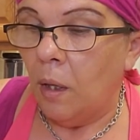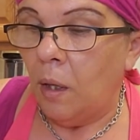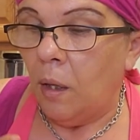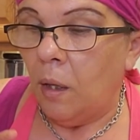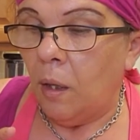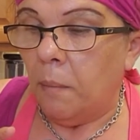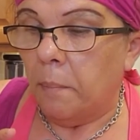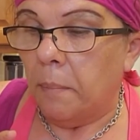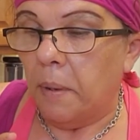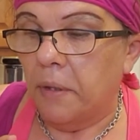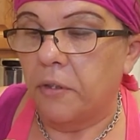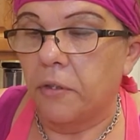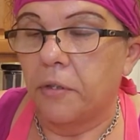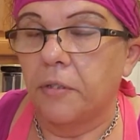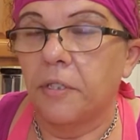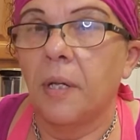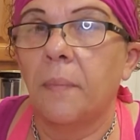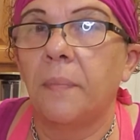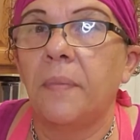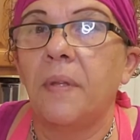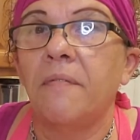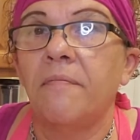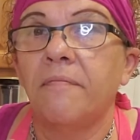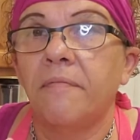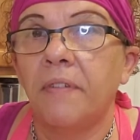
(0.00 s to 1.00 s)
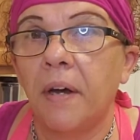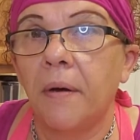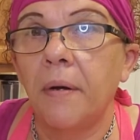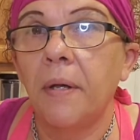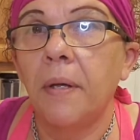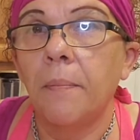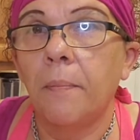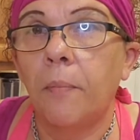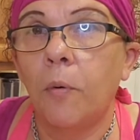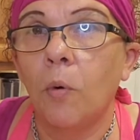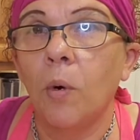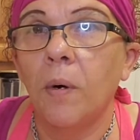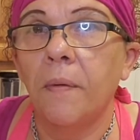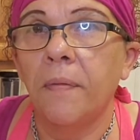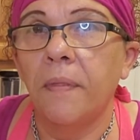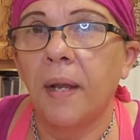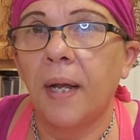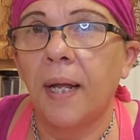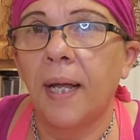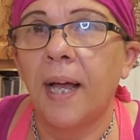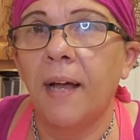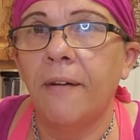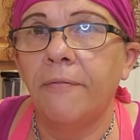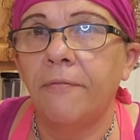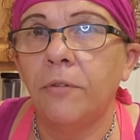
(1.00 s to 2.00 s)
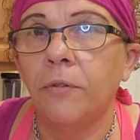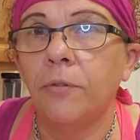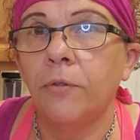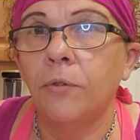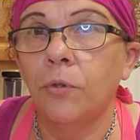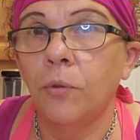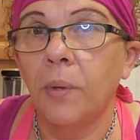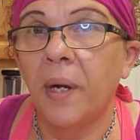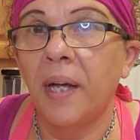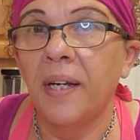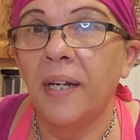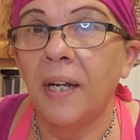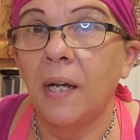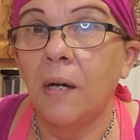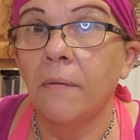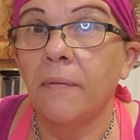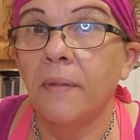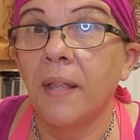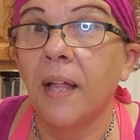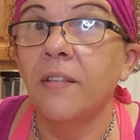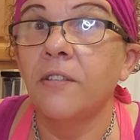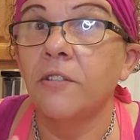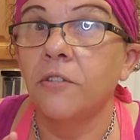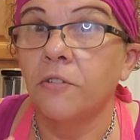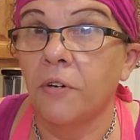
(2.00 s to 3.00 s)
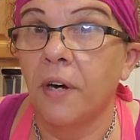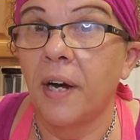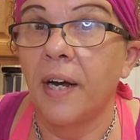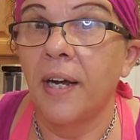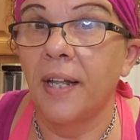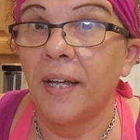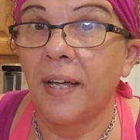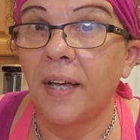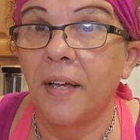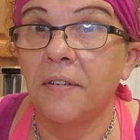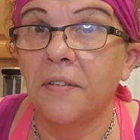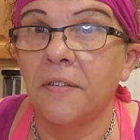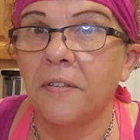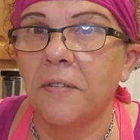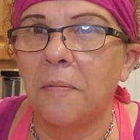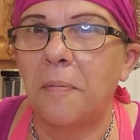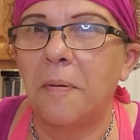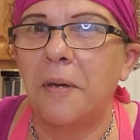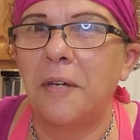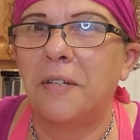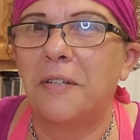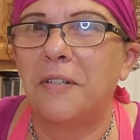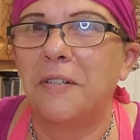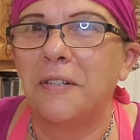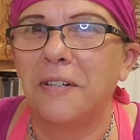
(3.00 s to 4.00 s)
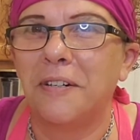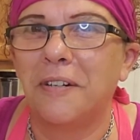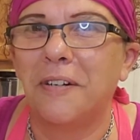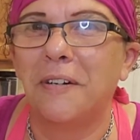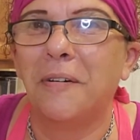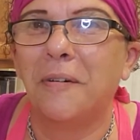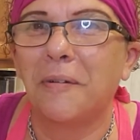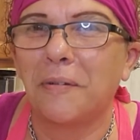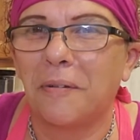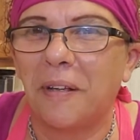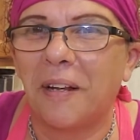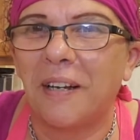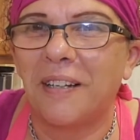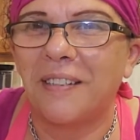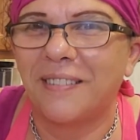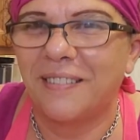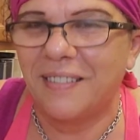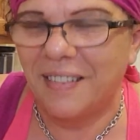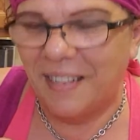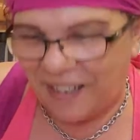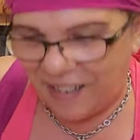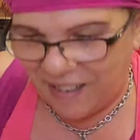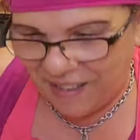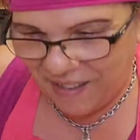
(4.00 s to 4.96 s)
But there's something very important that I have to do right now, and that's try it again just to make sure. Hold on a second.